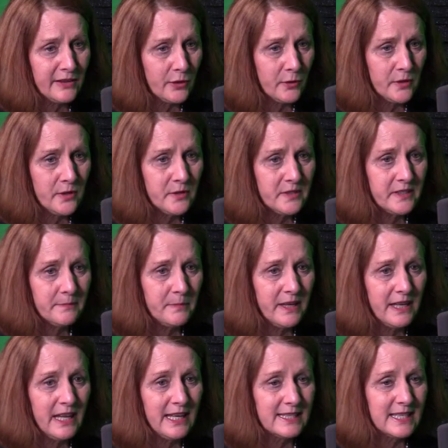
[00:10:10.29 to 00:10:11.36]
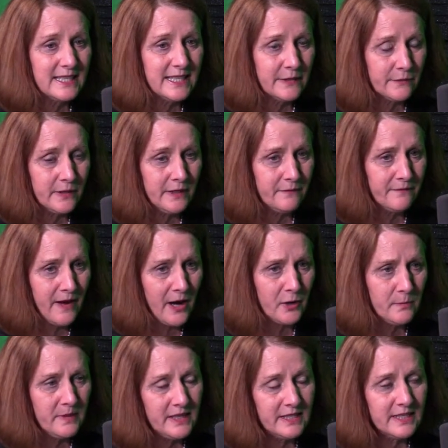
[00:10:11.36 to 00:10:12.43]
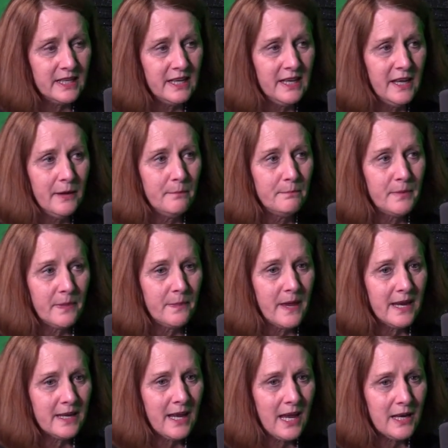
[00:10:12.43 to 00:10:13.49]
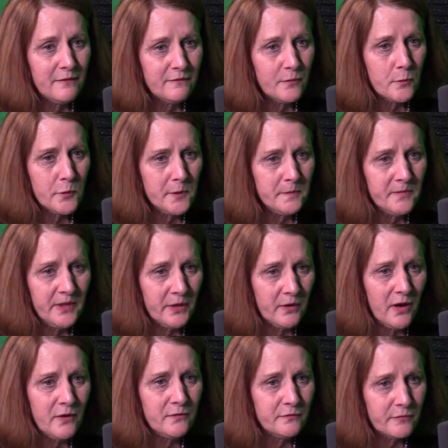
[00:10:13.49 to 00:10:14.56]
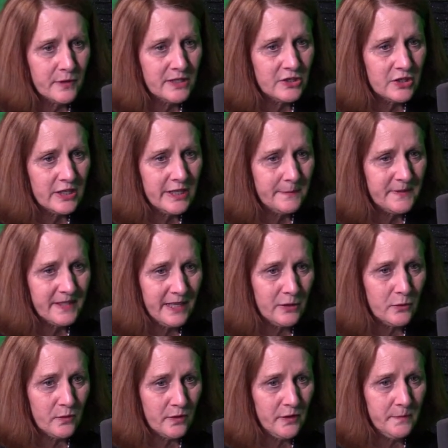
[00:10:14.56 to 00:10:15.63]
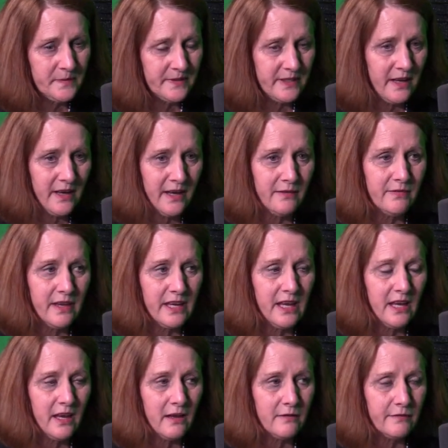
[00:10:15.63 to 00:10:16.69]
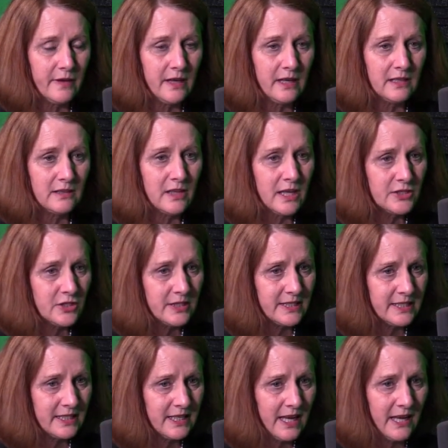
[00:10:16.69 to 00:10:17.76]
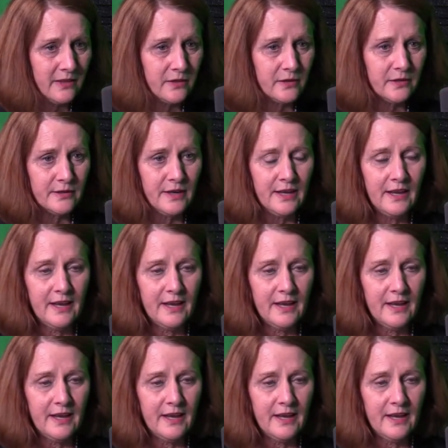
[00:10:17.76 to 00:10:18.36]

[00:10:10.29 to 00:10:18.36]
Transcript: learners, but it's a different environment. But they kind of form their own friendships and groups. They have lunches together.